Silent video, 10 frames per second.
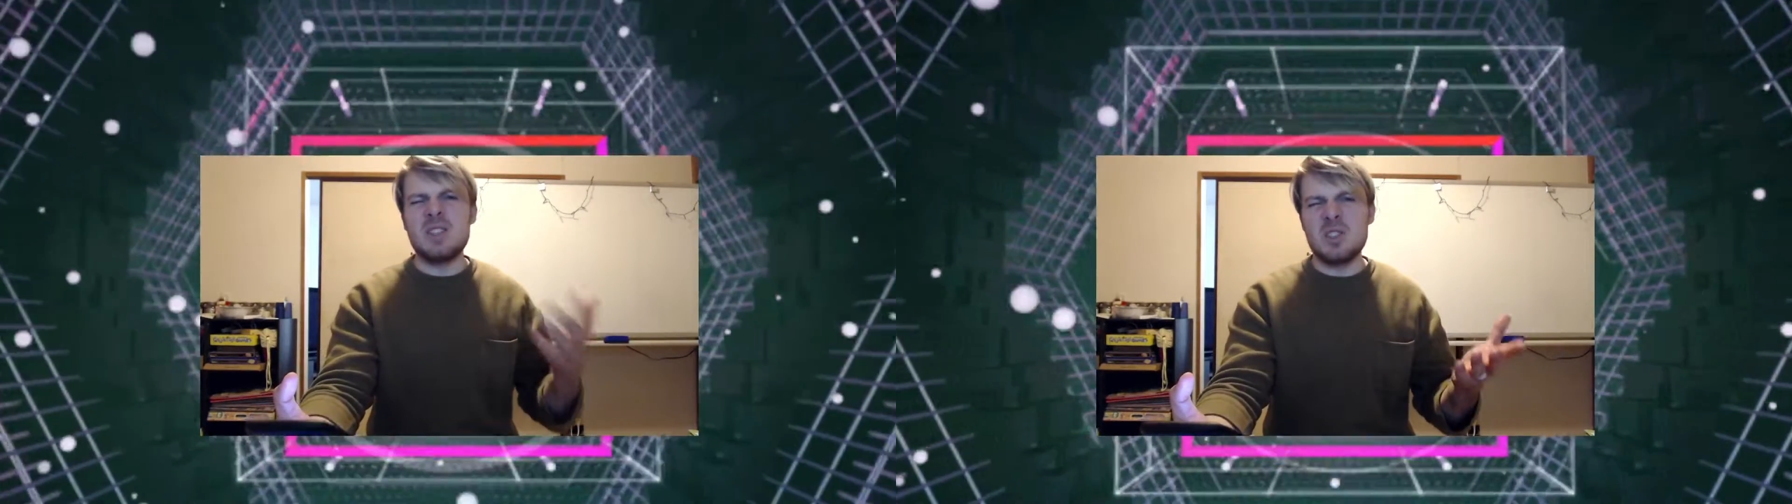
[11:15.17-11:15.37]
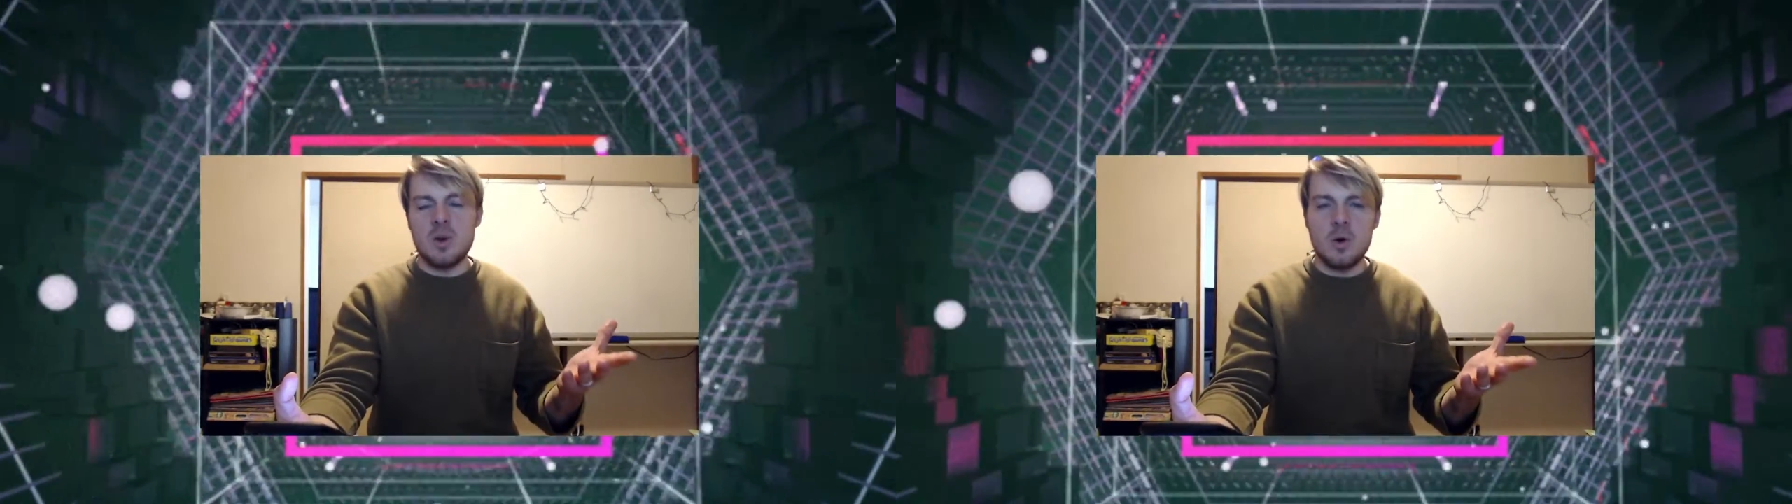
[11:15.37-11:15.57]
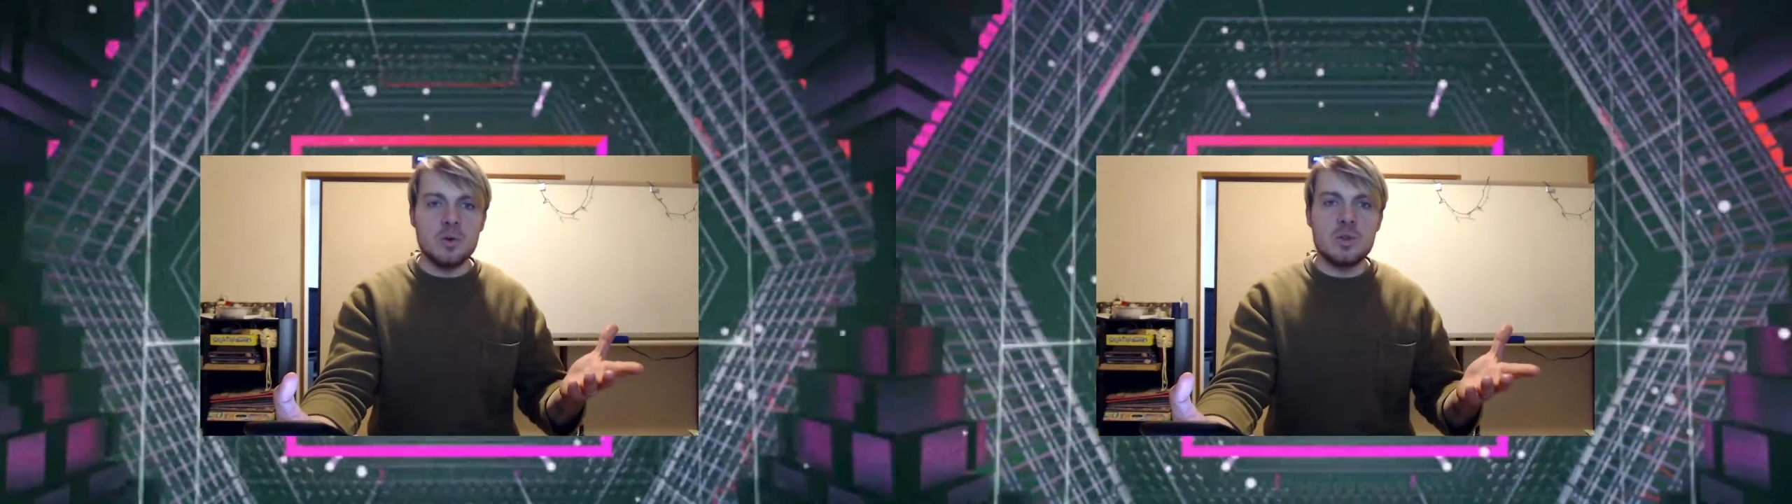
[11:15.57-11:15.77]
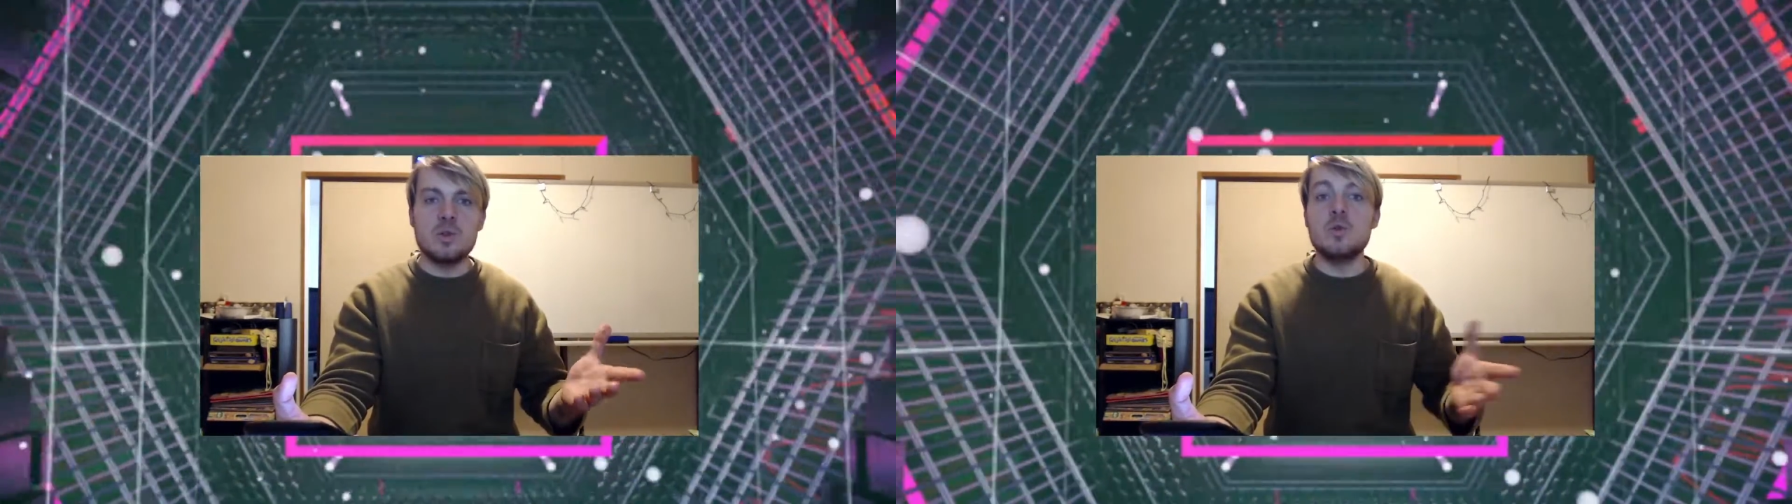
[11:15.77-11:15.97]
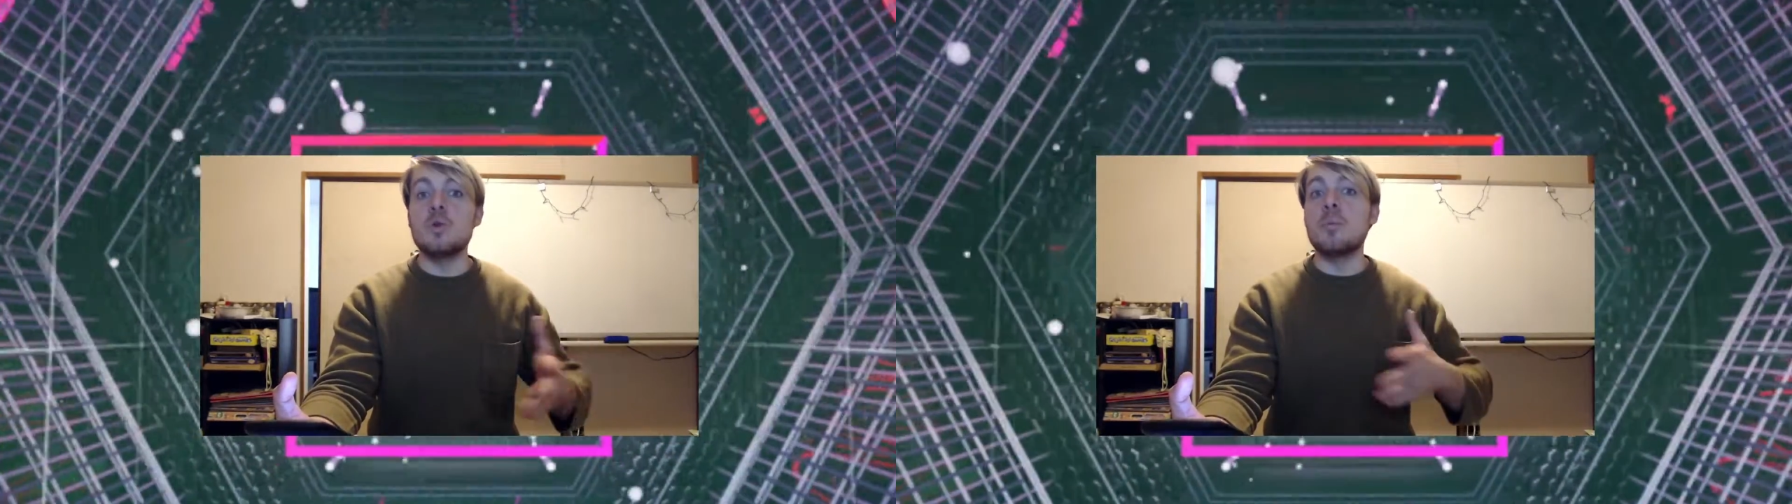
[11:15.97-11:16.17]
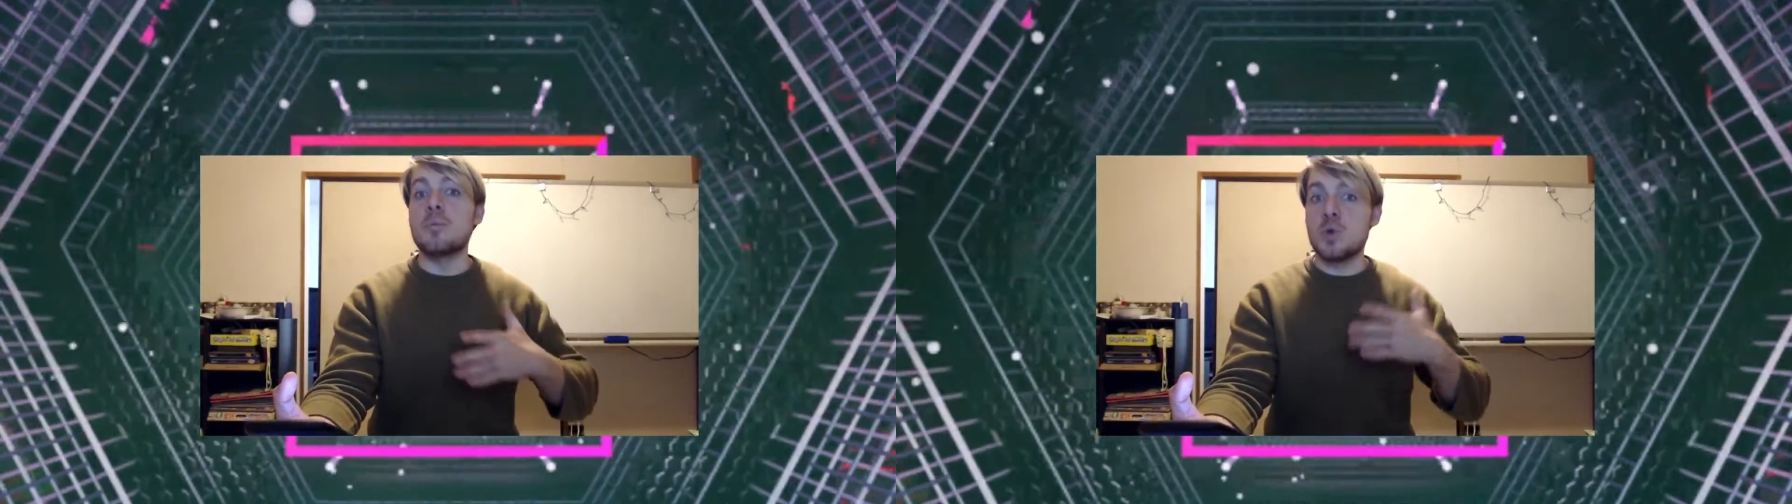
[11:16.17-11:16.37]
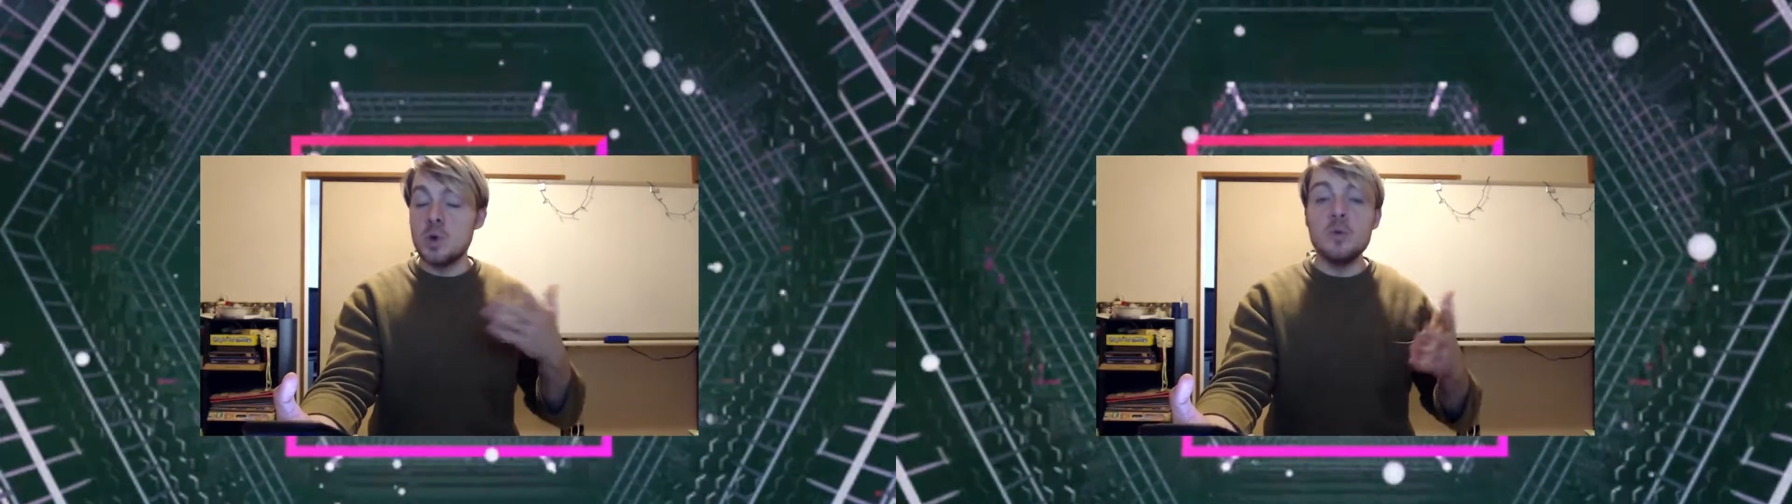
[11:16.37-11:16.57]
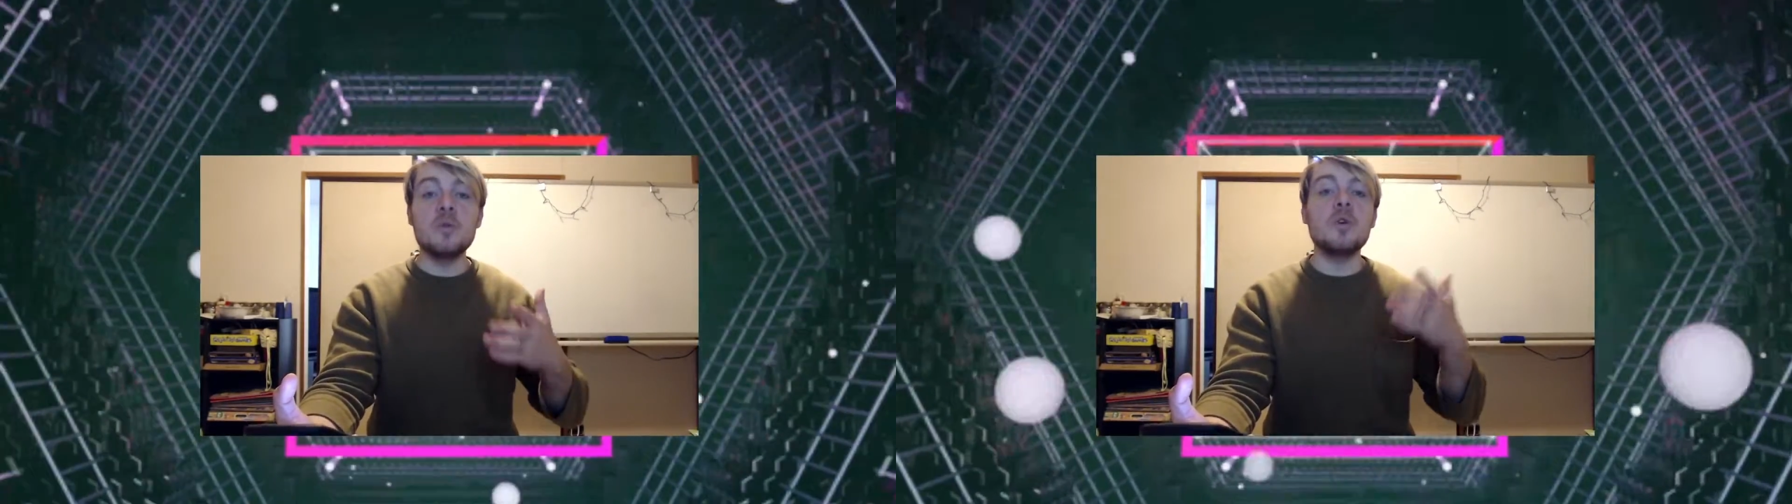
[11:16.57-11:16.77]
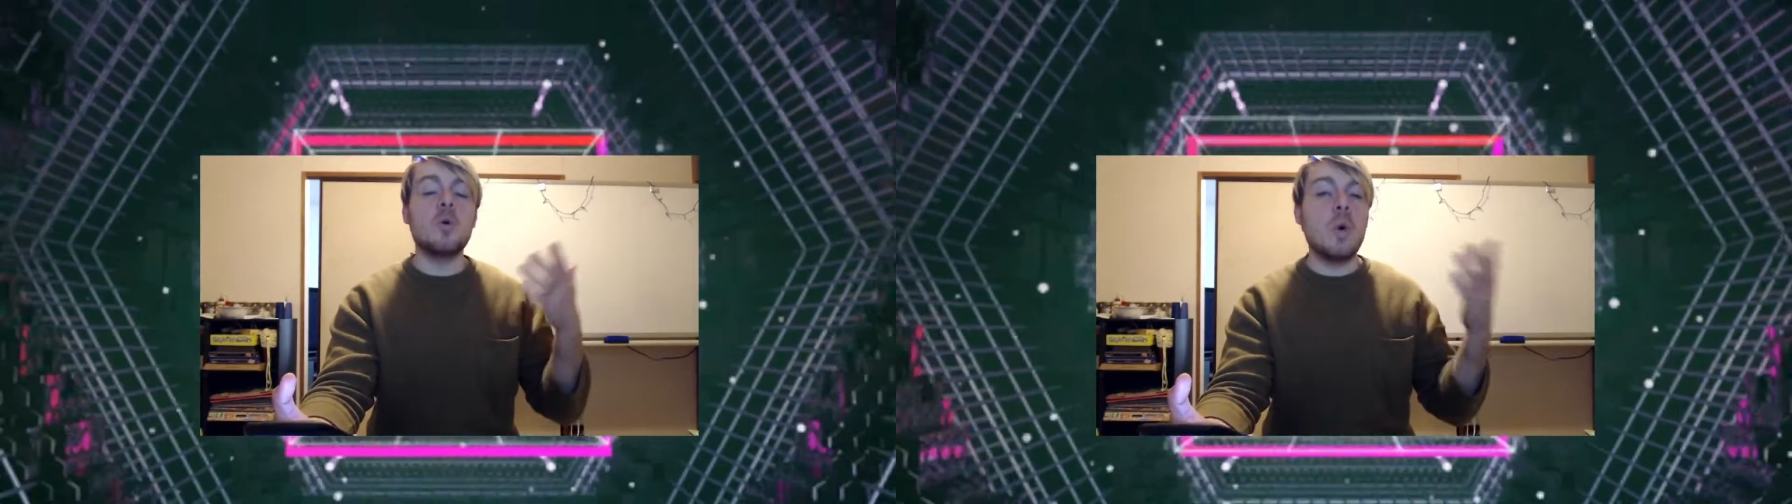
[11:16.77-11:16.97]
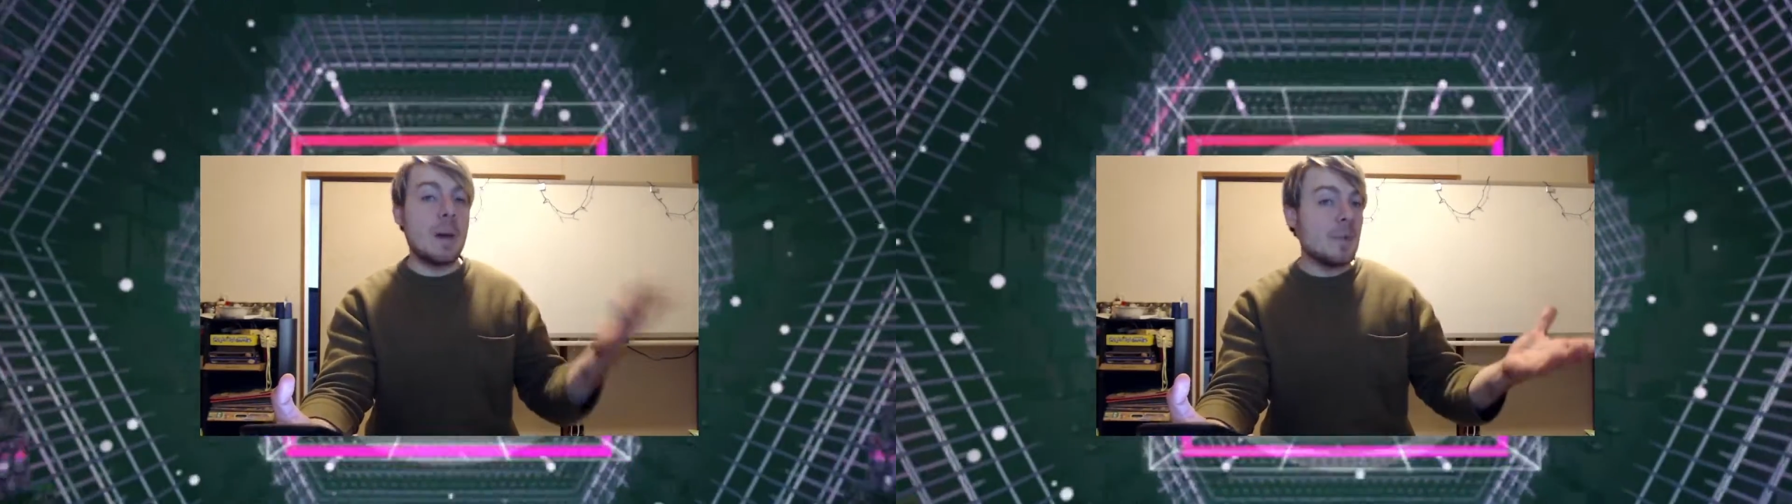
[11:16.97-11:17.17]
stones to improve your
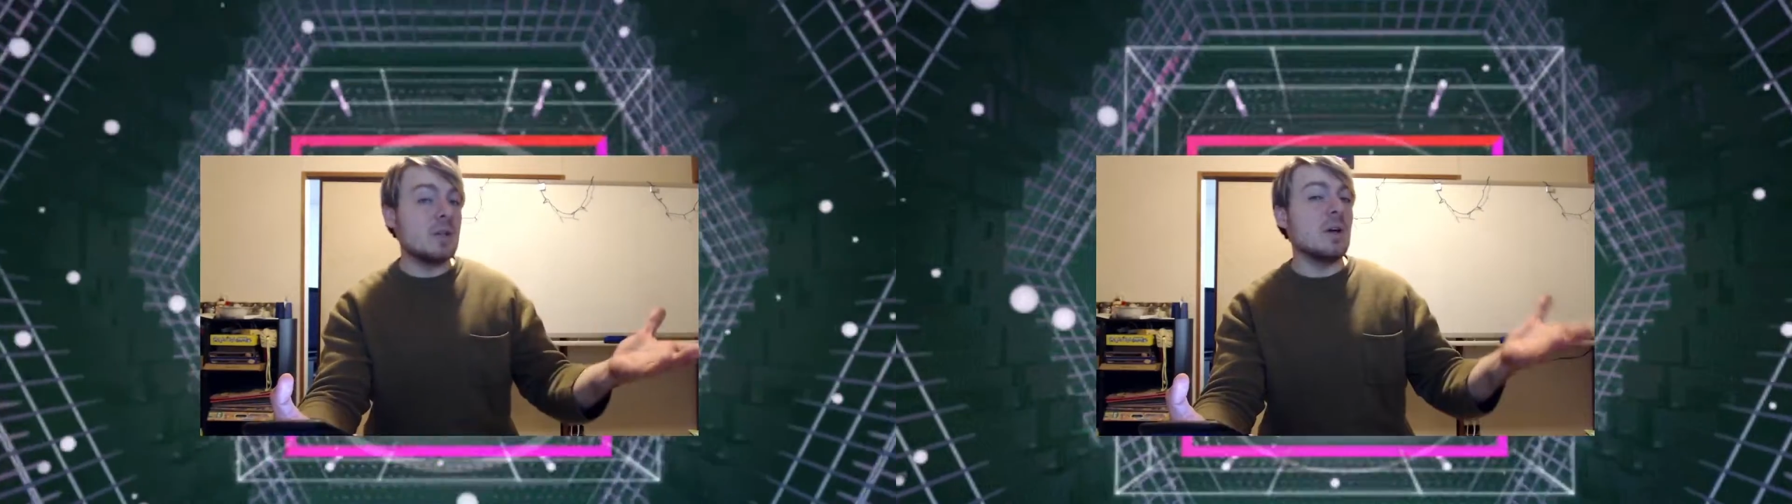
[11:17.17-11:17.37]
weapon